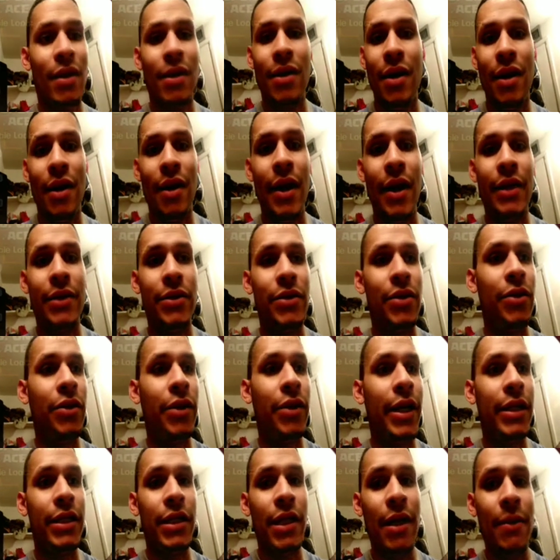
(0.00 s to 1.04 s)
Alright, so
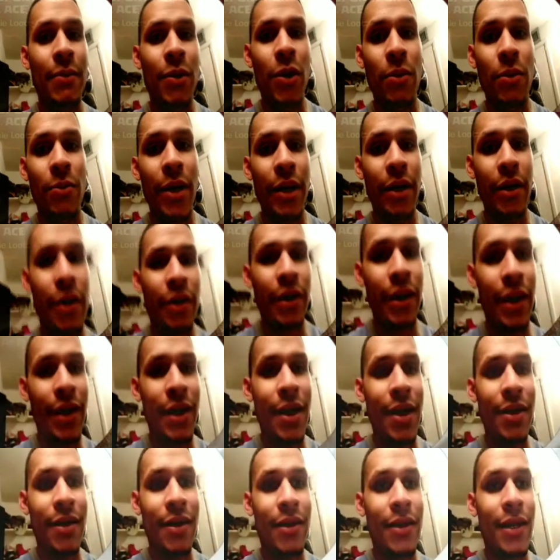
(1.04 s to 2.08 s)
great job, Homewrecker,
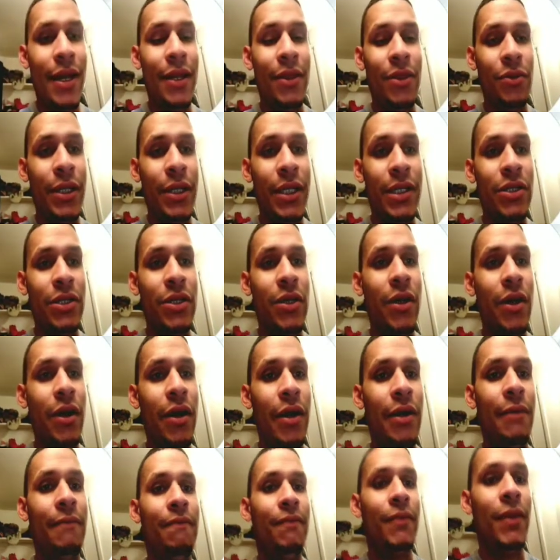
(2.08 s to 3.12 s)
getting that
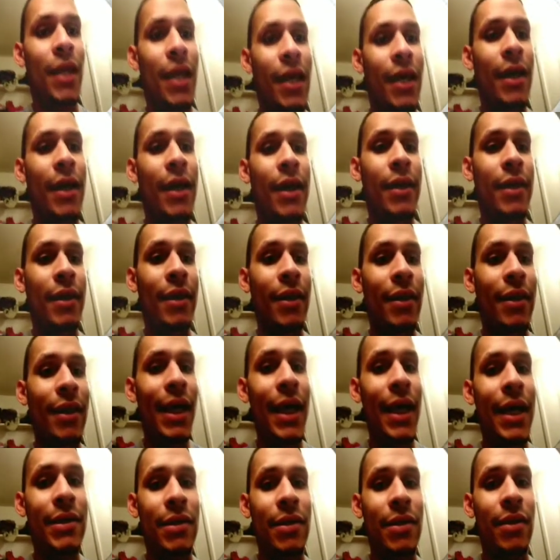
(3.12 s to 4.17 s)
3-star, and
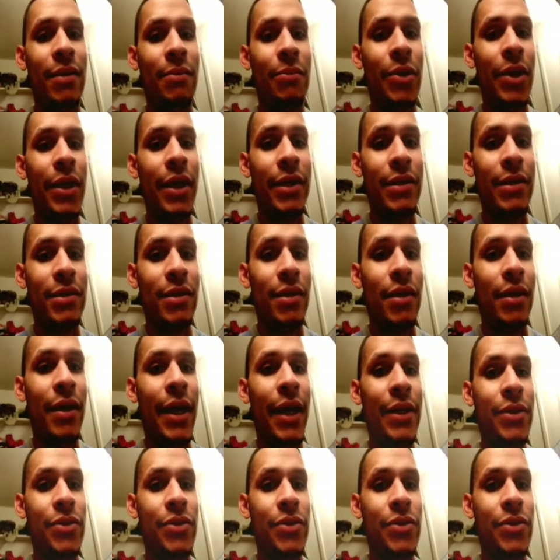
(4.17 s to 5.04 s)
that's going to bring us to the next